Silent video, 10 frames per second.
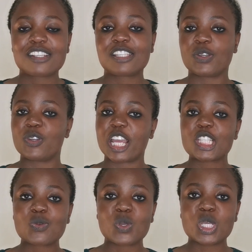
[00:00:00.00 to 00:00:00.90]
See you
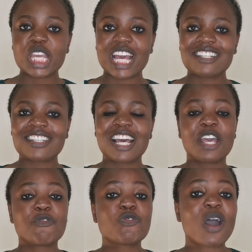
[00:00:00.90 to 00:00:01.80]
next weekend.
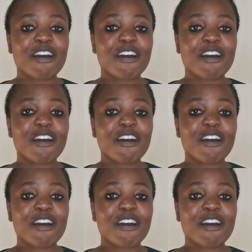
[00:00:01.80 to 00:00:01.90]
If you